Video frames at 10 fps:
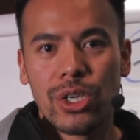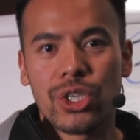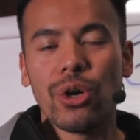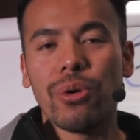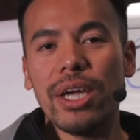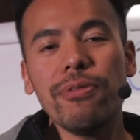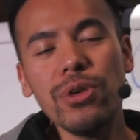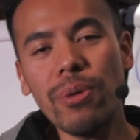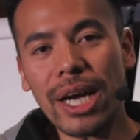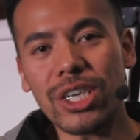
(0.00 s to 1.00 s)
So if
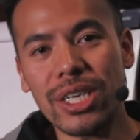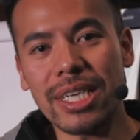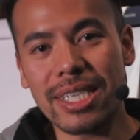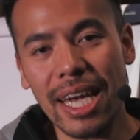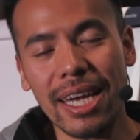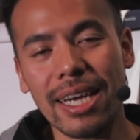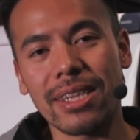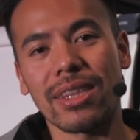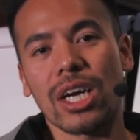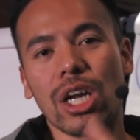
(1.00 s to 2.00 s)
you actually
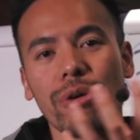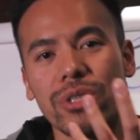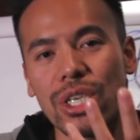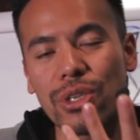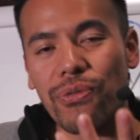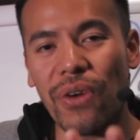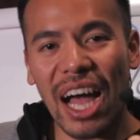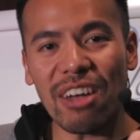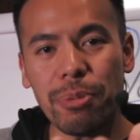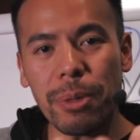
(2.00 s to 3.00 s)
take the closest
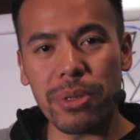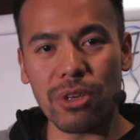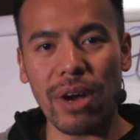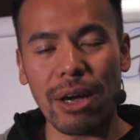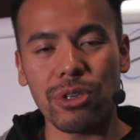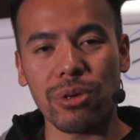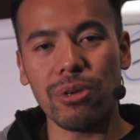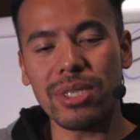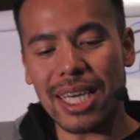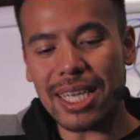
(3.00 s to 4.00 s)
five people around you and
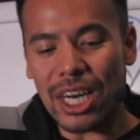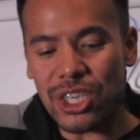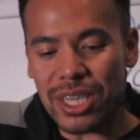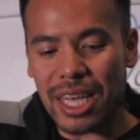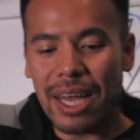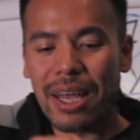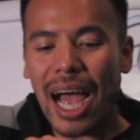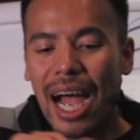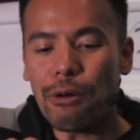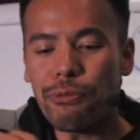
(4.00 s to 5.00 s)
you take actually the
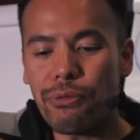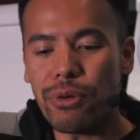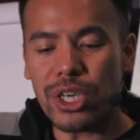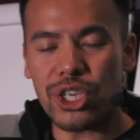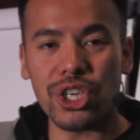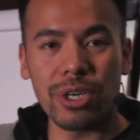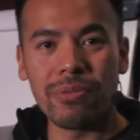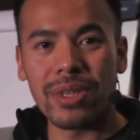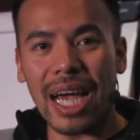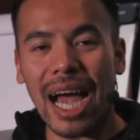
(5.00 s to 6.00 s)
average
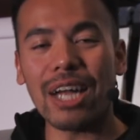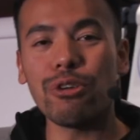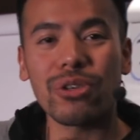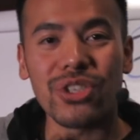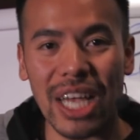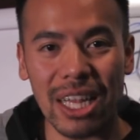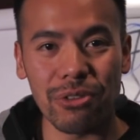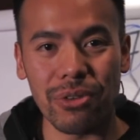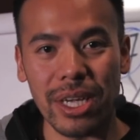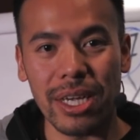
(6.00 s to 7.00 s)
annual
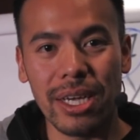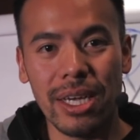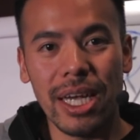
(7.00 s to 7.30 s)
salary,